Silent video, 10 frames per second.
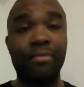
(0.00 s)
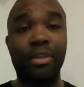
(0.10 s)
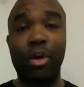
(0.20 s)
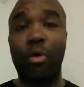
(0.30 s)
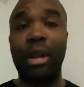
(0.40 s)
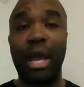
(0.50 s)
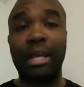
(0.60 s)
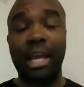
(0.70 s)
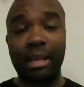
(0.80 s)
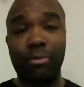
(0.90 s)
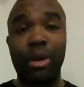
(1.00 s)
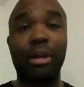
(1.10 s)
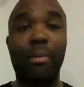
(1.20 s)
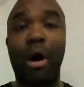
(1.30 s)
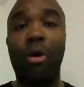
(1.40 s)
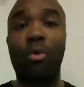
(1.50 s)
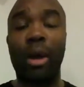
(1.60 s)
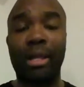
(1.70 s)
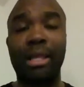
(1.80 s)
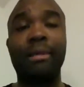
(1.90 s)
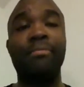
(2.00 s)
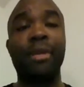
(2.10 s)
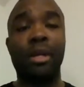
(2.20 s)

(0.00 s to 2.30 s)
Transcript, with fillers: throwing that, getting rid of the ball quickly,